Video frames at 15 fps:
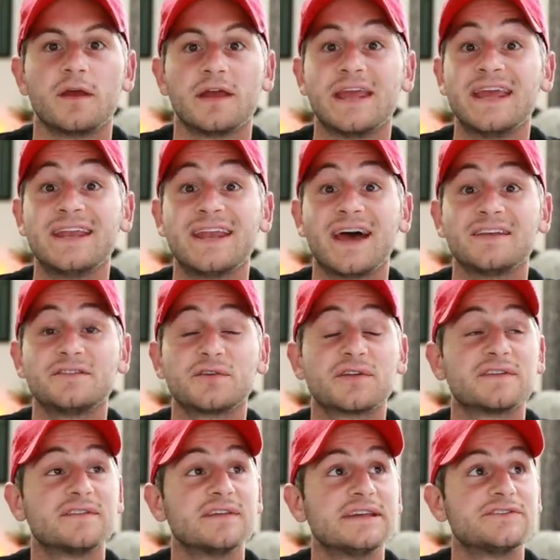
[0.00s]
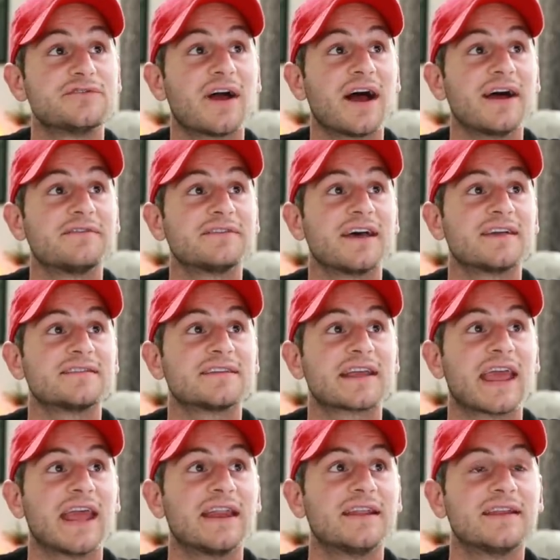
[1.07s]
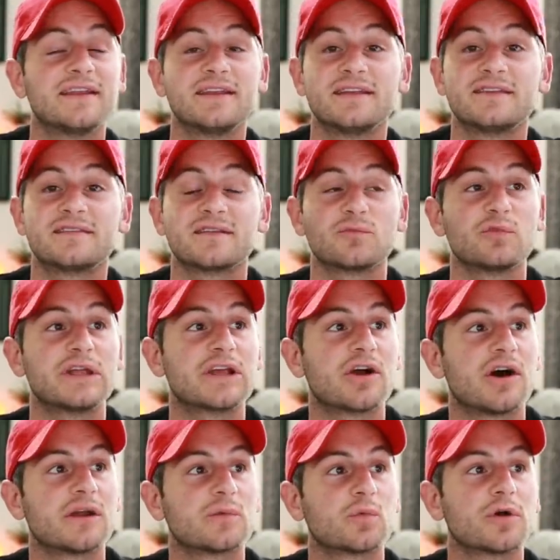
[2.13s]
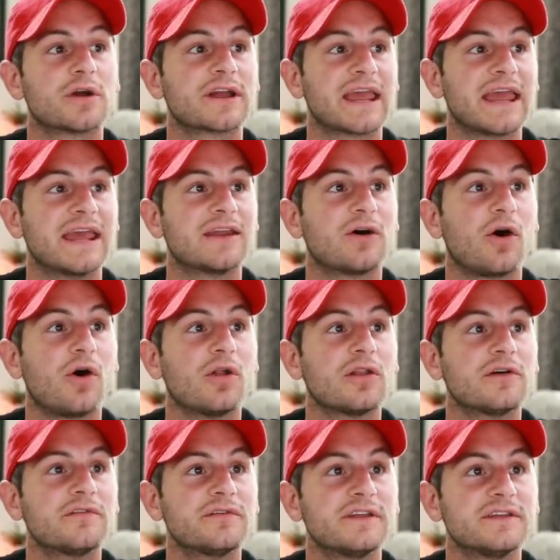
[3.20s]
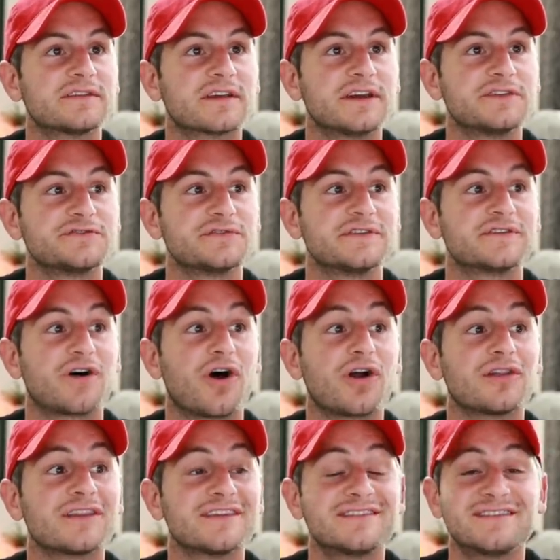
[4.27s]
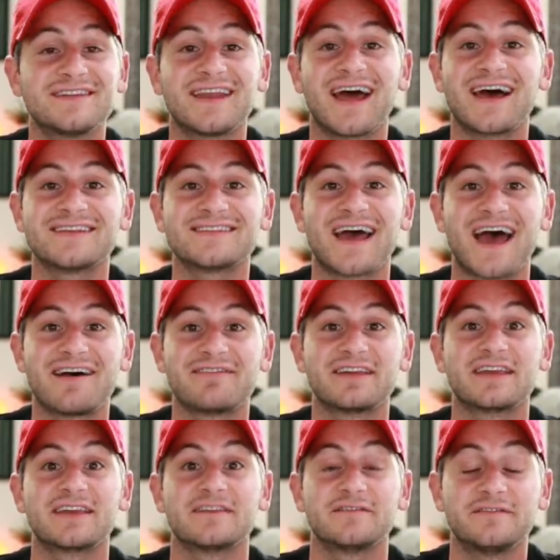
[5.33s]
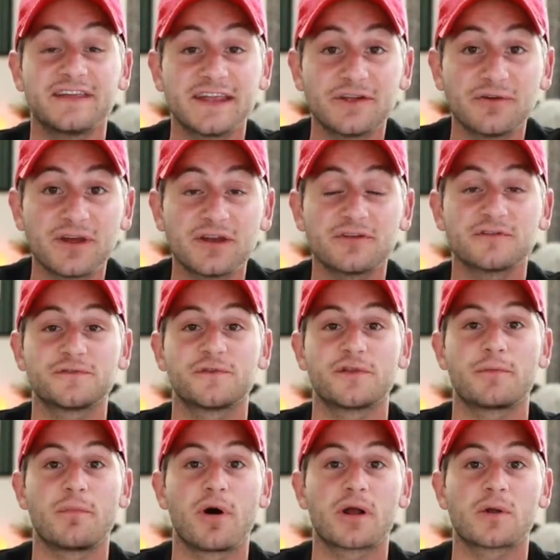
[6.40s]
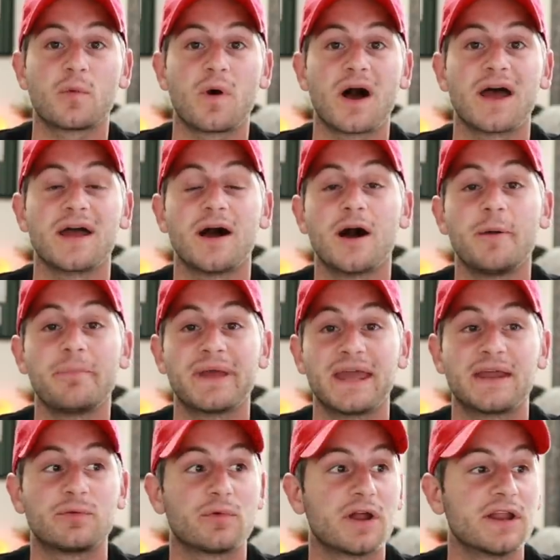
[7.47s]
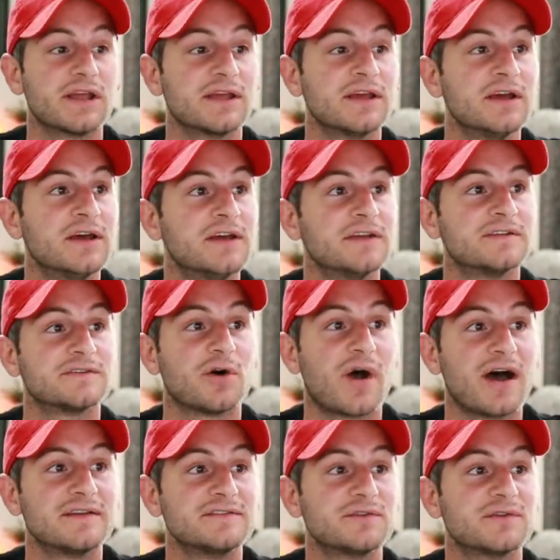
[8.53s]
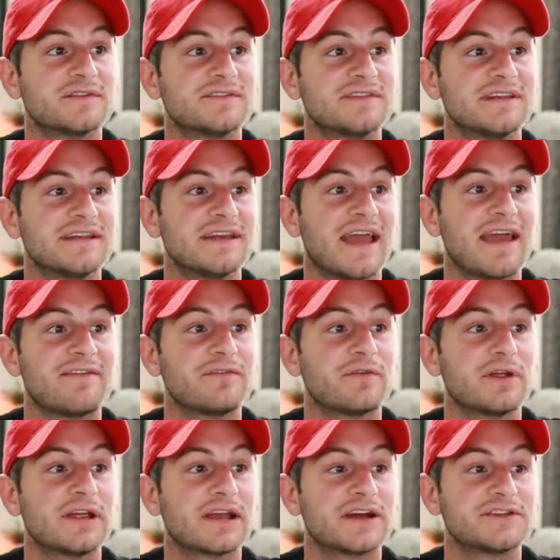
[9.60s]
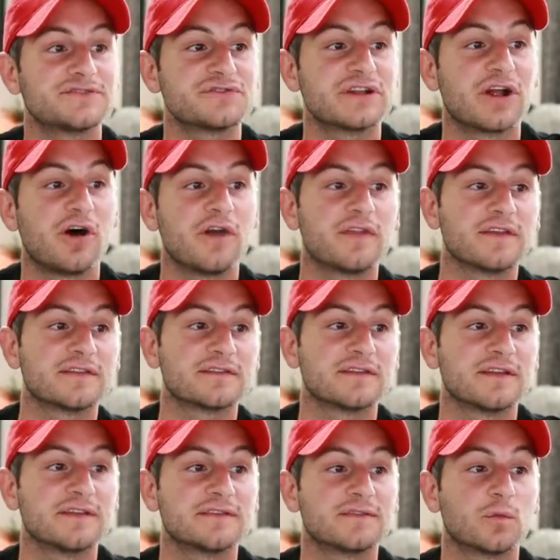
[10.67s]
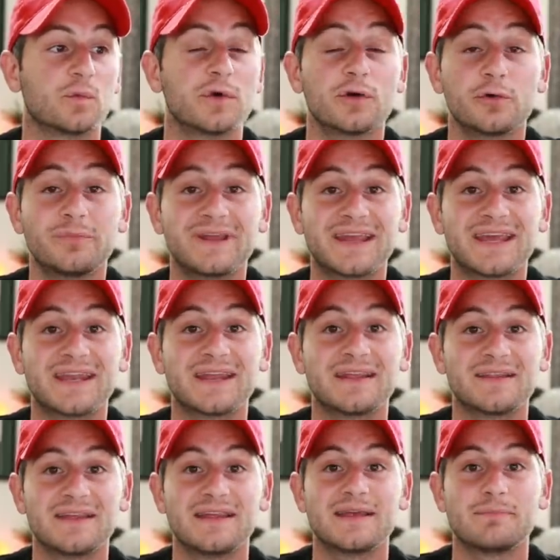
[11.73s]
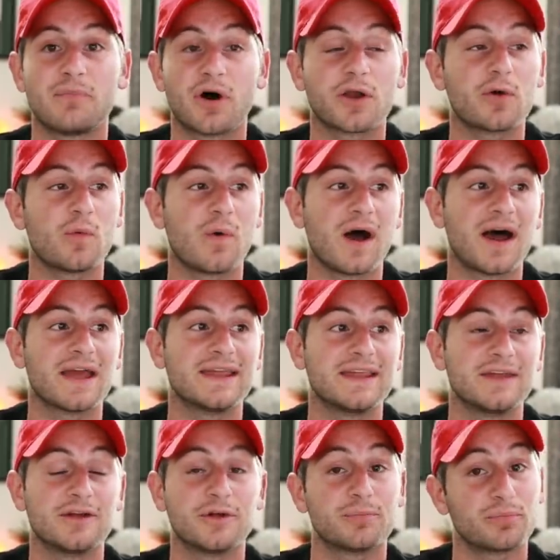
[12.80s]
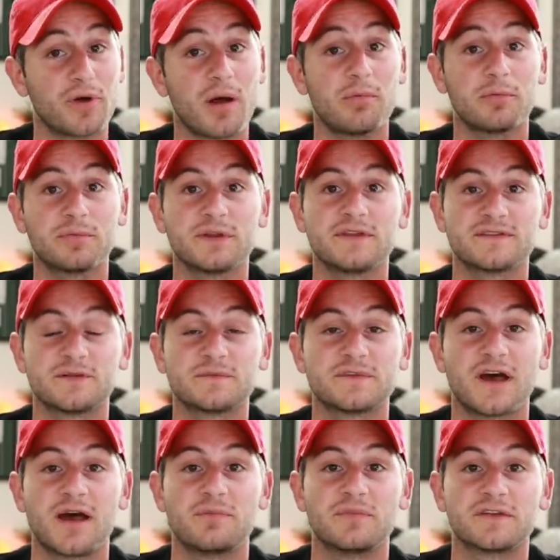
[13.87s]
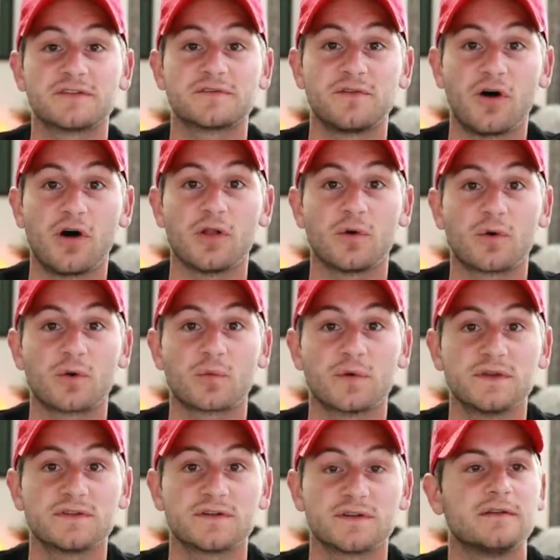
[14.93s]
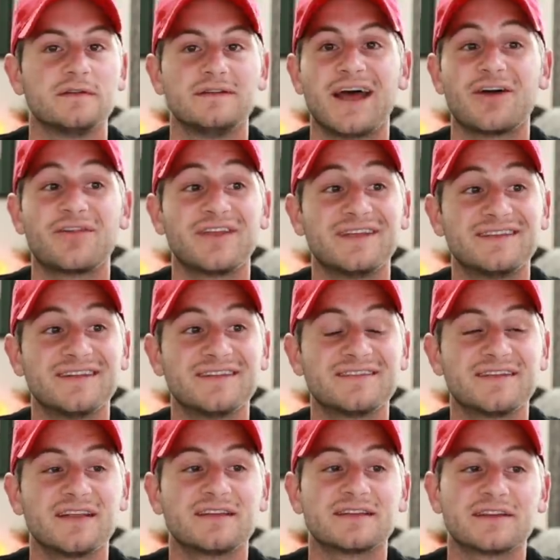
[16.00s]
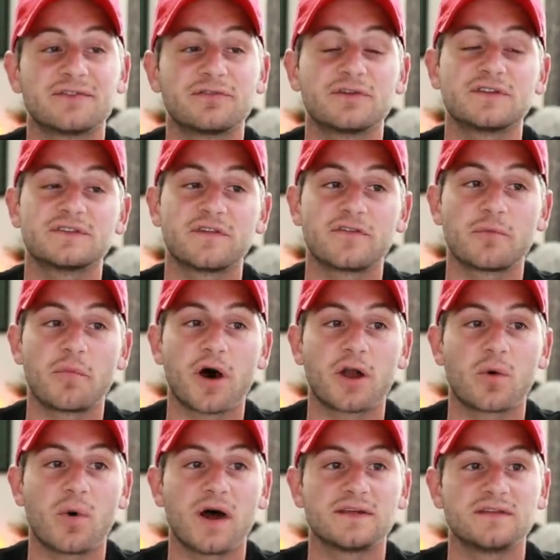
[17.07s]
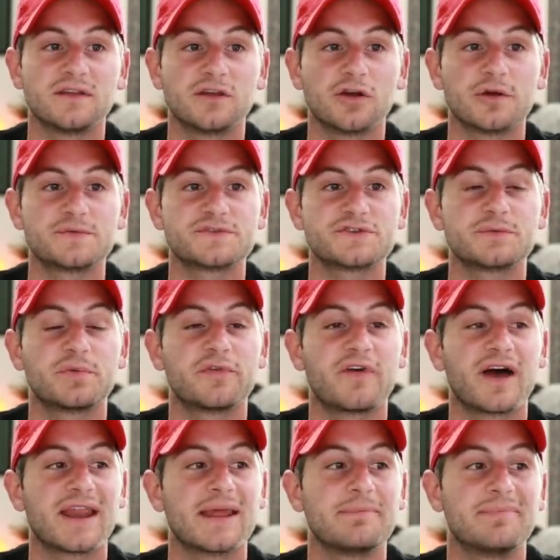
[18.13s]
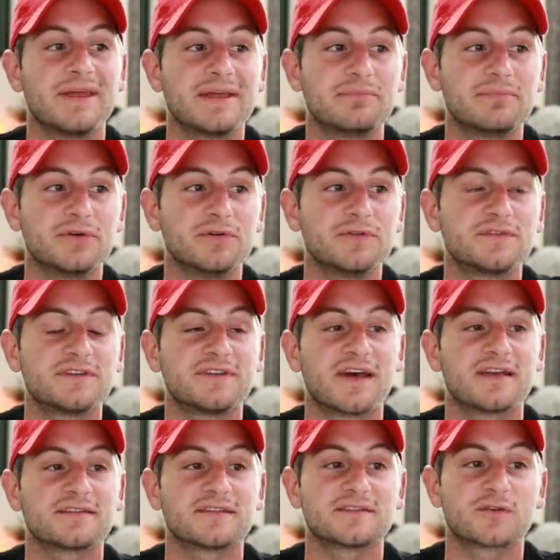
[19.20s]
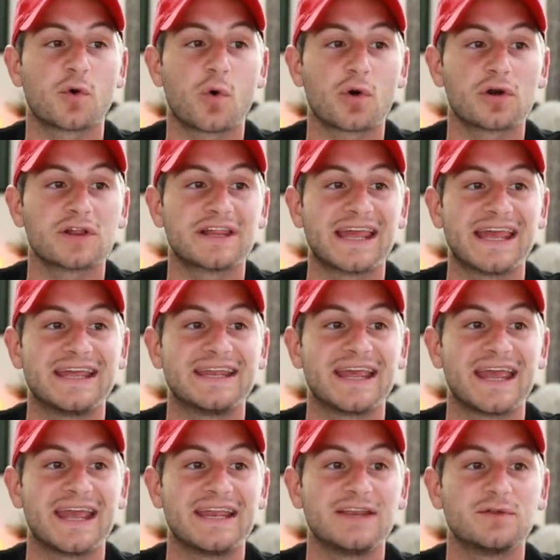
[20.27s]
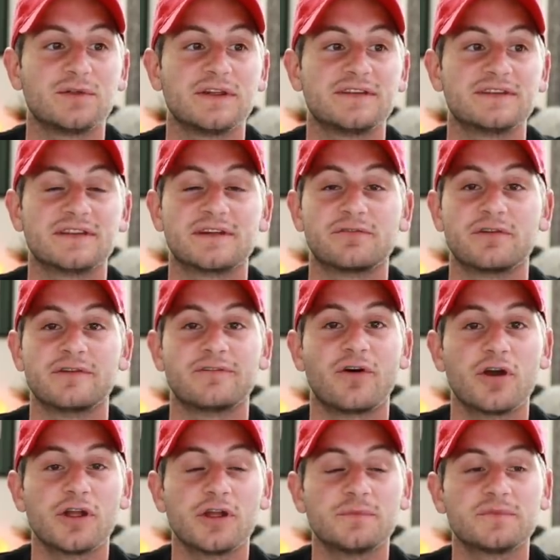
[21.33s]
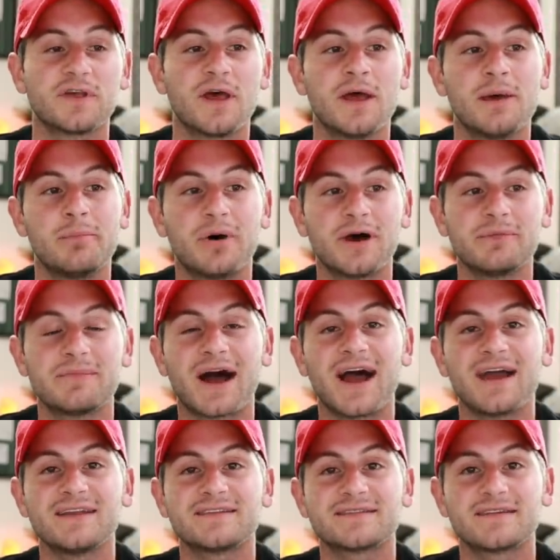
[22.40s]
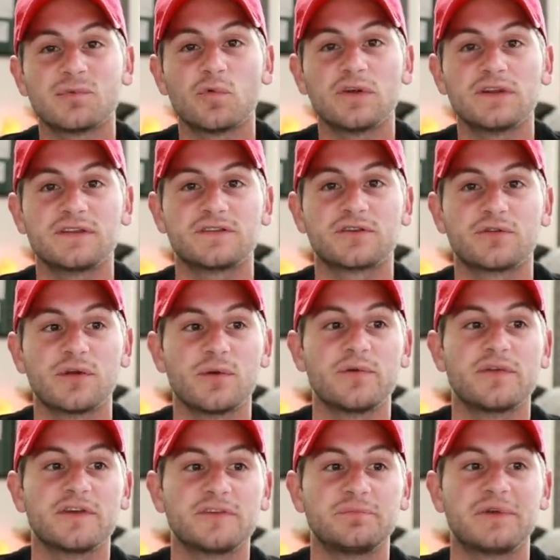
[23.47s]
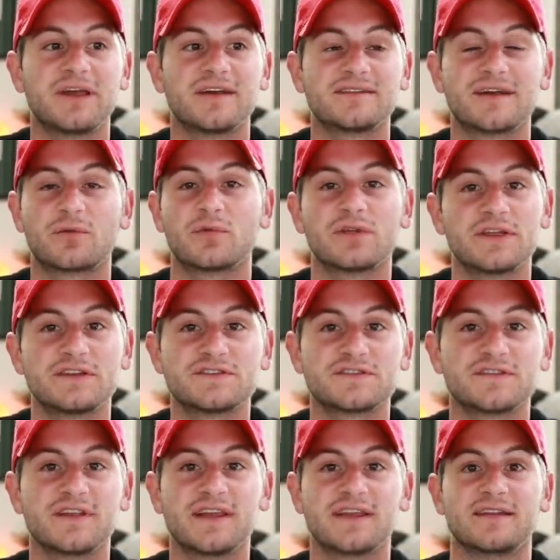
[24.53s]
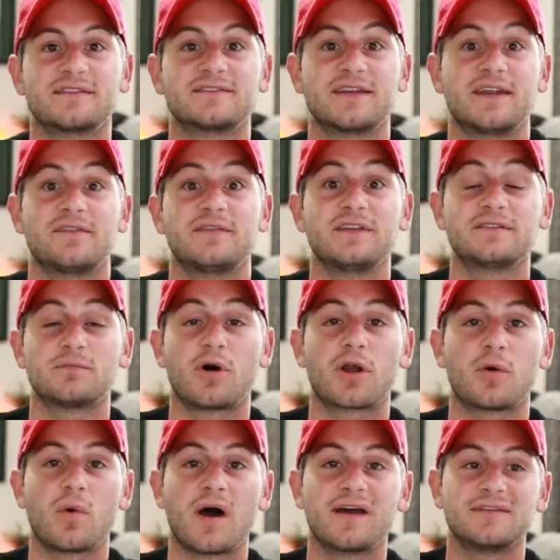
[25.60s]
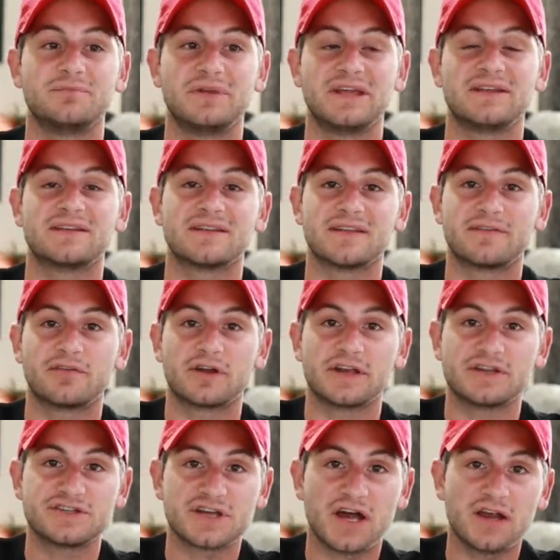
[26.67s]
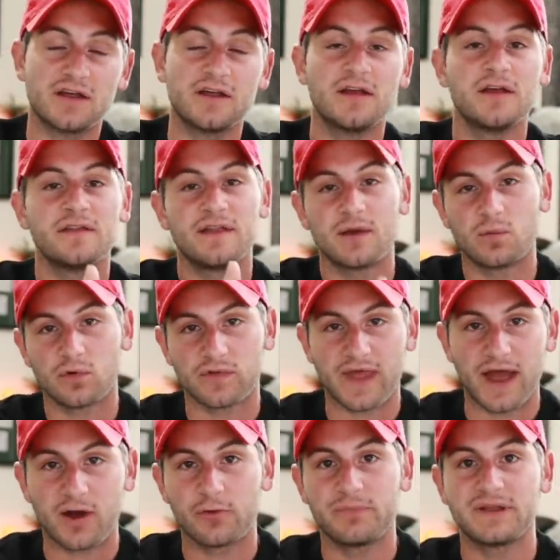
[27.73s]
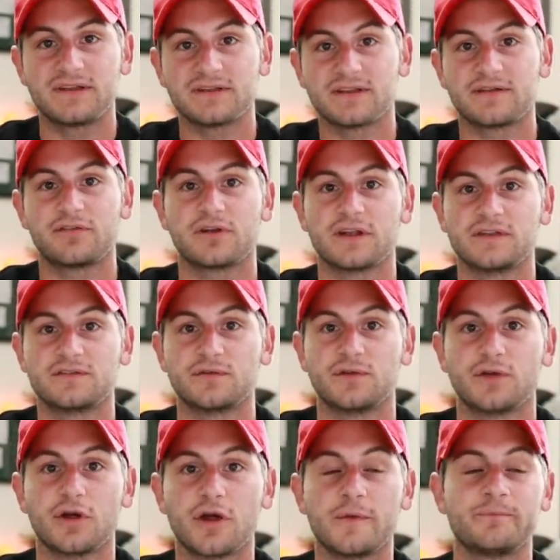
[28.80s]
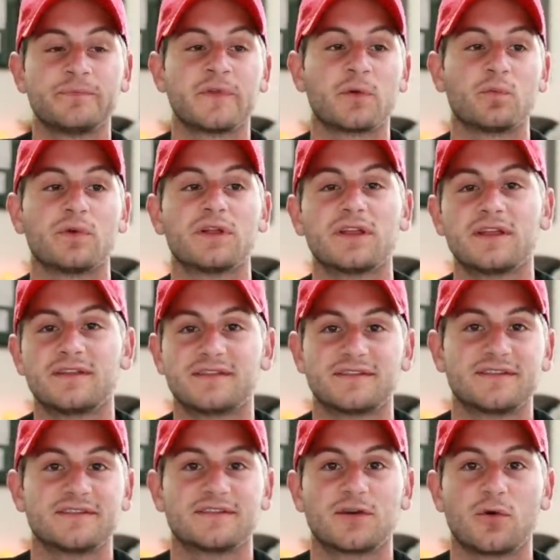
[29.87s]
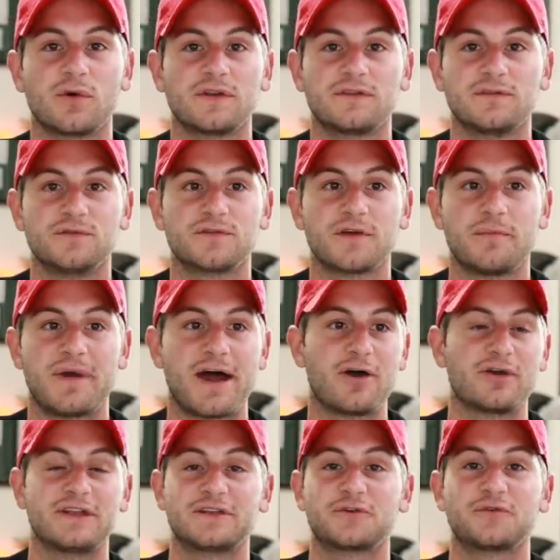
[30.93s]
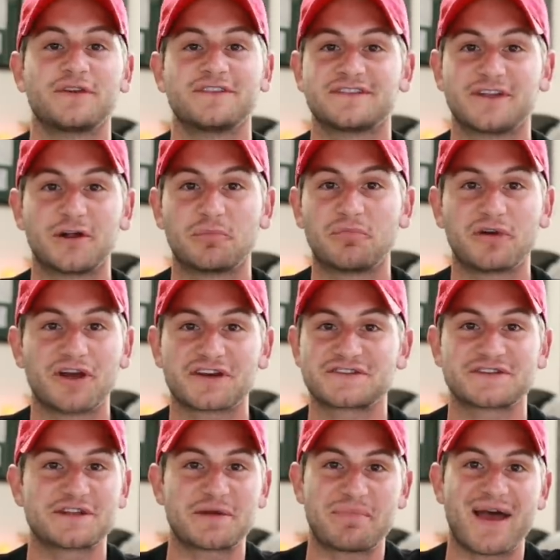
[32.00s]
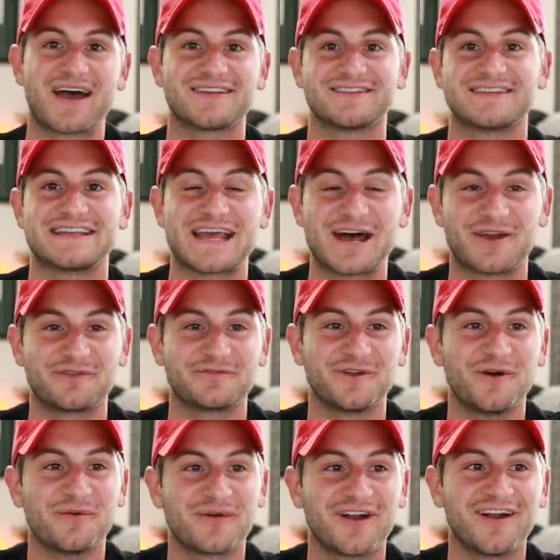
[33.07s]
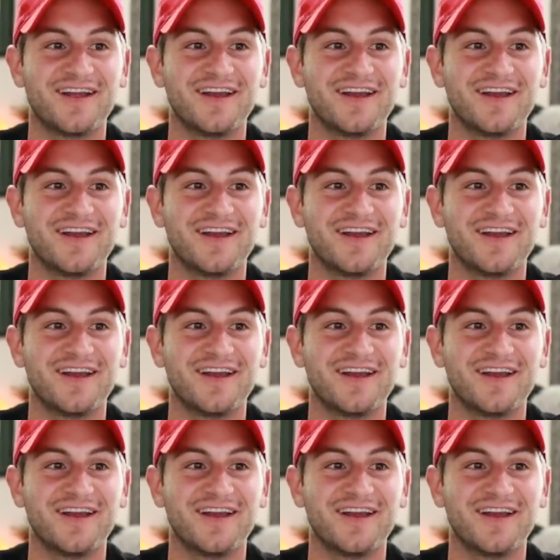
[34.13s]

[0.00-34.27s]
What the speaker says: And as you can see, Drive Tesla Canada did some recon work, and all of these countries are listed as having configurators for the Model Y up and running. So as you can see, every country on this list will be getting the Model Y here probably sometime this fall or winter. Now they did say deliveries of the Model Y to Europe should provide a big boost to Tesla's quarterly and annually delivery volumes, but I somewhat disagree with this because I really just think instead of these Model Ys being delivered in China, they will now be delivered into Europe. Really, this isn't going to somehow increase their production capacity out of nowhere.